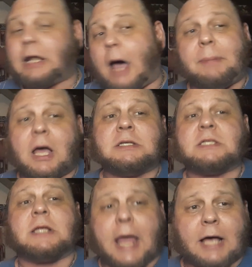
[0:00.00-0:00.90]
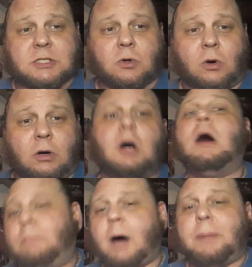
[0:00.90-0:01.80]
Not because he's an asshole,
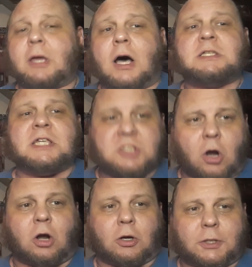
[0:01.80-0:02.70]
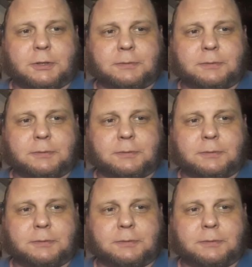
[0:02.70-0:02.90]
but because he's dark.